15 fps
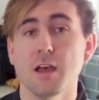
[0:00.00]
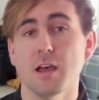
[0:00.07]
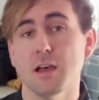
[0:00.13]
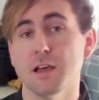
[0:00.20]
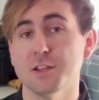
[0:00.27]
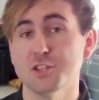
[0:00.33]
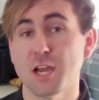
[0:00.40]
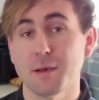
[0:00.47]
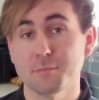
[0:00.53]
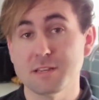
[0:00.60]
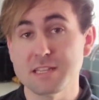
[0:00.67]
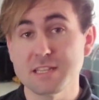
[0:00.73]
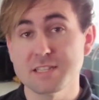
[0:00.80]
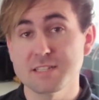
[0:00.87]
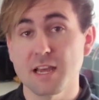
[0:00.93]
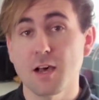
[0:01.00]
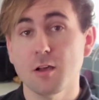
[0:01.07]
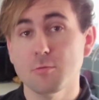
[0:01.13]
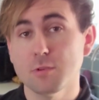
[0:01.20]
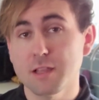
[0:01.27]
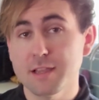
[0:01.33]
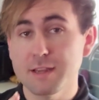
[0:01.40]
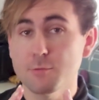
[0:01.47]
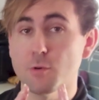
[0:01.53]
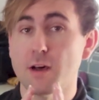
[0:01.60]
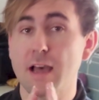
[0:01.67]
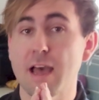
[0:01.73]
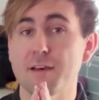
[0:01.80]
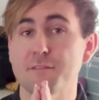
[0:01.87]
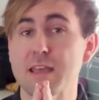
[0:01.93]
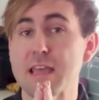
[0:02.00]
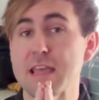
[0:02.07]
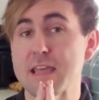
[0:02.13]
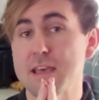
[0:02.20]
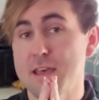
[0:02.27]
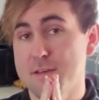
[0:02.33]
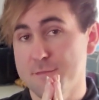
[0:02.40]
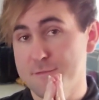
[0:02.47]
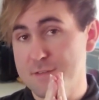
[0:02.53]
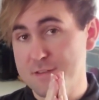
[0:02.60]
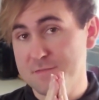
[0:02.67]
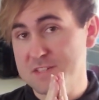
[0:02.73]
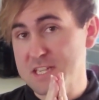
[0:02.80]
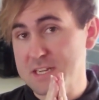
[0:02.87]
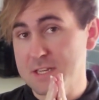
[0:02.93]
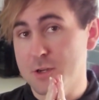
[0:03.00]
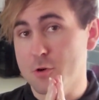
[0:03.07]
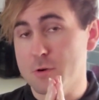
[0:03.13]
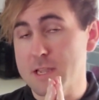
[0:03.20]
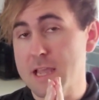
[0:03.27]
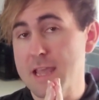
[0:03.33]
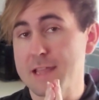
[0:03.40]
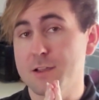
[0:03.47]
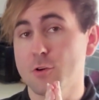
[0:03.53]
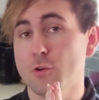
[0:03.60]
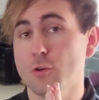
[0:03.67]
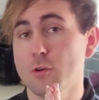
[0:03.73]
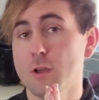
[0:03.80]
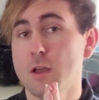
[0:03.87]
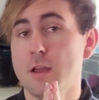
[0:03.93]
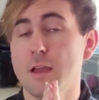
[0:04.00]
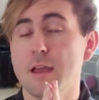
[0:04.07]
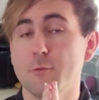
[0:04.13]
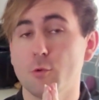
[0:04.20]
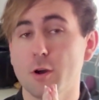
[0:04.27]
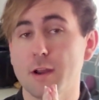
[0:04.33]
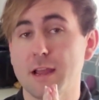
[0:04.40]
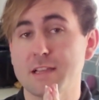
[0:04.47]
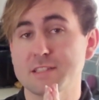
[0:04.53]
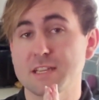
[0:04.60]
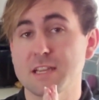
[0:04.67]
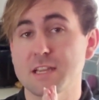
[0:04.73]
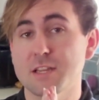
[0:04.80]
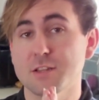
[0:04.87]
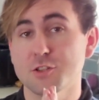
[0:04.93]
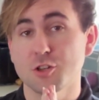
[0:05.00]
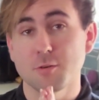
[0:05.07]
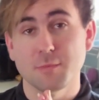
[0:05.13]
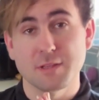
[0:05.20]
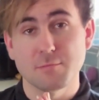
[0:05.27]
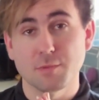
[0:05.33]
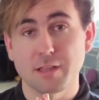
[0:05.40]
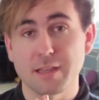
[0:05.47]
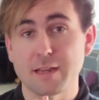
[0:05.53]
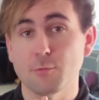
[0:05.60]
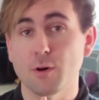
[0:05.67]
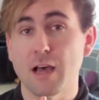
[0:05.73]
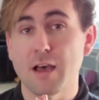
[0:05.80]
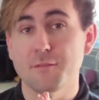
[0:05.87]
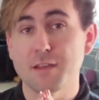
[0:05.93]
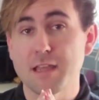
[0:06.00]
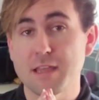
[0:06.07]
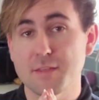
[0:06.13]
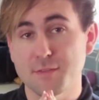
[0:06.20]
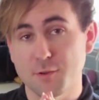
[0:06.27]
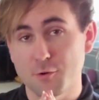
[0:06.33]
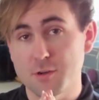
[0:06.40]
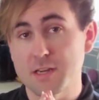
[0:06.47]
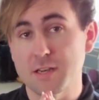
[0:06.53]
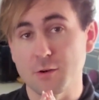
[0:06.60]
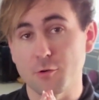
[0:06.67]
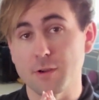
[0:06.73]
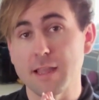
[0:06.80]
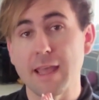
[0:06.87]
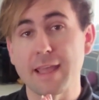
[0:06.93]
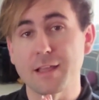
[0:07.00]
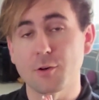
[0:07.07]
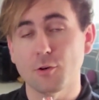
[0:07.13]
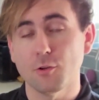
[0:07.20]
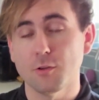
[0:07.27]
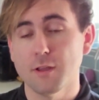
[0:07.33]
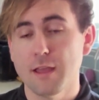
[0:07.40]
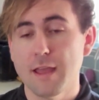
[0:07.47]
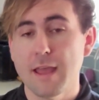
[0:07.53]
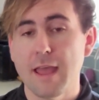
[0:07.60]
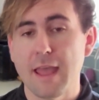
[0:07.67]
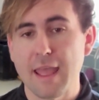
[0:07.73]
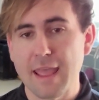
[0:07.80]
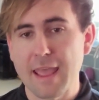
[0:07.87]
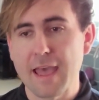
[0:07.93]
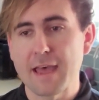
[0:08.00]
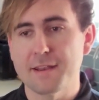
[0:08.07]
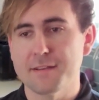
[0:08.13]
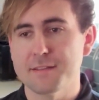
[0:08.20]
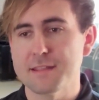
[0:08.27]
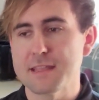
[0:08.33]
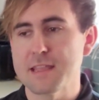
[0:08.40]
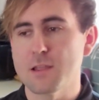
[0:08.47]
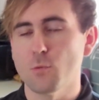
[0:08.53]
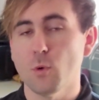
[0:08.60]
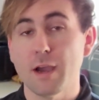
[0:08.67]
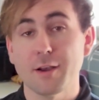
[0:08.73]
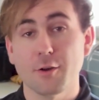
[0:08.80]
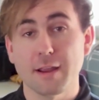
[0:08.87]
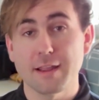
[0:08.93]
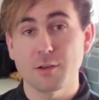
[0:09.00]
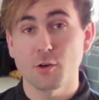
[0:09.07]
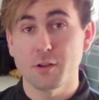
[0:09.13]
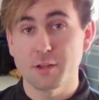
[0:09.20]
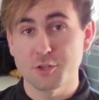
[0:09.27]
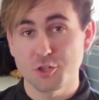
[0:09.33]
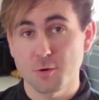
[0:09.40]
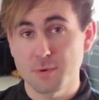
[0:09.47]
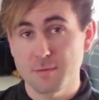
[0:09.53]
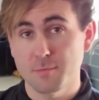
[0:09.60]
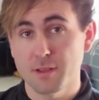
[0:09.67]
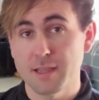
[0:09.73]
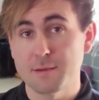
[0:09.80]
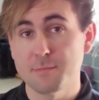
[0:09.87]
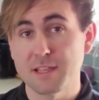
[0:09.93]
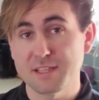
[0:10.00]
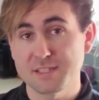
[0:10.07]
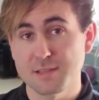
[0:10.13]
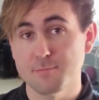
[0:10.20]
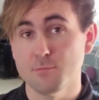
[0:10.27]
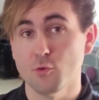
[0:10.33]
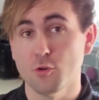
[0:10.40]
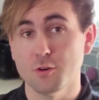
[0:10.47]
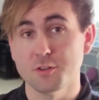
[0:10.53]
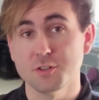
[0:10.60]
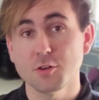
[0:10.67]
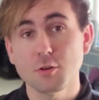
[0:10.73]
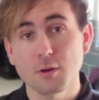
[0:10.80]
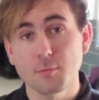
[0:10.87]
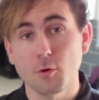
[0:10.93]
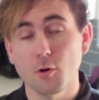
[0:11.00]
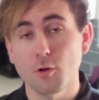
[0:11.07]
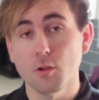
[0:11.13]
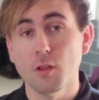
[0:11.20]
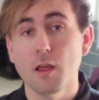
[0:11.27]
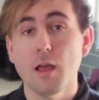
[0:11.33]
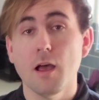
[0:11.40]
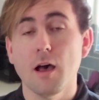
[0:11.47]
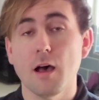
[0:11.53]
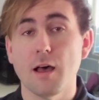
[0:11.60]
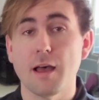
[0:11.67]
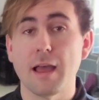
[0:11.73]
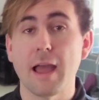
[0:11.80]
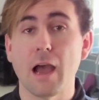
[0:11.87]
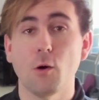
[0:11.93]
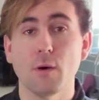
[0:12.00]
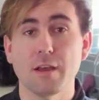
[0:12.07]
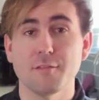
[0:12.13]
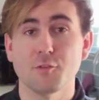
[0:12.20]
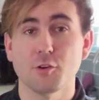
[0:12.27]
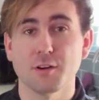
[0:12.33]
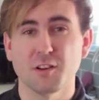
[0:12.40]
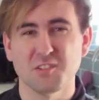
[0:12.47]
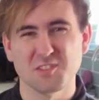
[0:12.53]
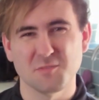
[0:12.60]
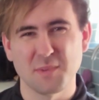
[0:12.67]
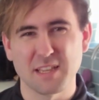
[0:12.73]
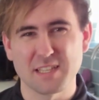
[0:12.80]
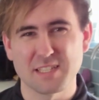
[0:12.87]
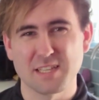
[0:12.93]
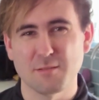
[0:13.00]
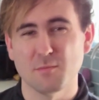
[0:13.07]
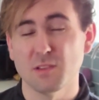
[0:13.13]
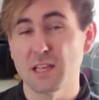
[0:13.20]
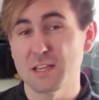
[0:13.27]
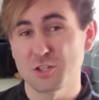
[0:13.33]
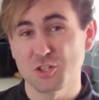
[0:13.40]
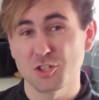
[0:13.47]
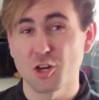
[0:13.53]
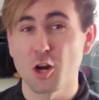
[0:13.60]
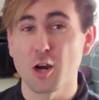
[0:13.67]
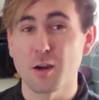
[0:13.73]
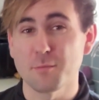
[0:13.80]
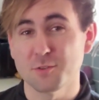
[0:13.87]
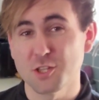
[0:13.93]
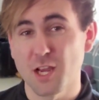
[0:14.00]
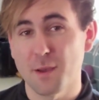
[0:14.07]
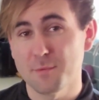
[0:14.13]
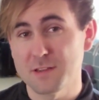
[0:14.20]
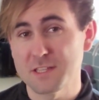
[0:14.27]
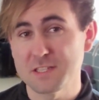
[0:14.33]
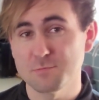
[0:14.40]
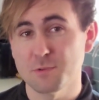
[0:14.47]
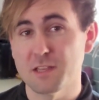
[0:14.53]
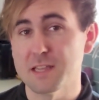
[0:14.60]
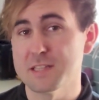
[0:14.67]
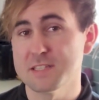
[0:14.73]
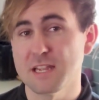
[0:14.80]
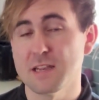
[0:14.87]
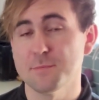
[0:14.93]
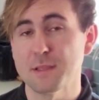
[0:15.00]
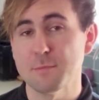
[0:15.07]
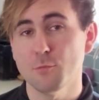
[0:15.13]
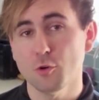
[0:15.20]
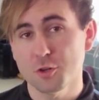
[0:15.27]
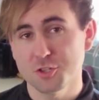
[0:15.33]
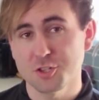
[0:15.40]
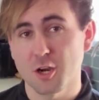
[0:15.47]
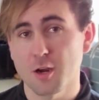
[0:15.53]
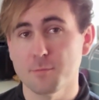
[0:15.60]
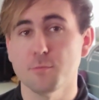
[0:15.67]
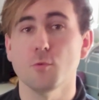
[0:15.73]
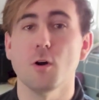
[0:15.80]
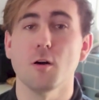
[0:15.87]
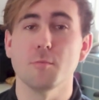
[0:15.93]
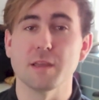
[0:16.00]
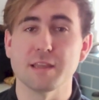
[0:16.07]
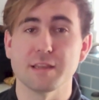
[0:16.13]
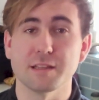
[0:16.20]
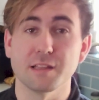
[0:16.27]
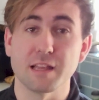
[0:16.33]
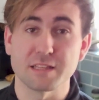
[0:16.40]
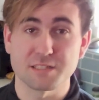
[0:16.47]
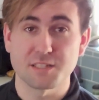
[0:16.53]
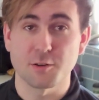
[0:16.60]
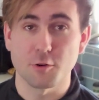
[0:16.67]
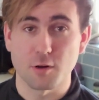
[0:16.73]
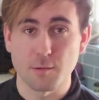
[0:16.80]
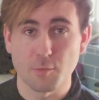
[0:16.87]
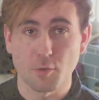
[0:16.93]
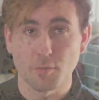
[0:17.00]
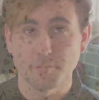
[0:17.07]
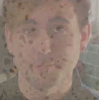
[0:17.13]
a Japanese style blade will have a 15-degree angle, whereas a German blade will have a 30-degree angle. And the wider angle on a German blade makes them more durable, however, it also makes them less sharp. Japanese blades tend to be more sharp while being less durable.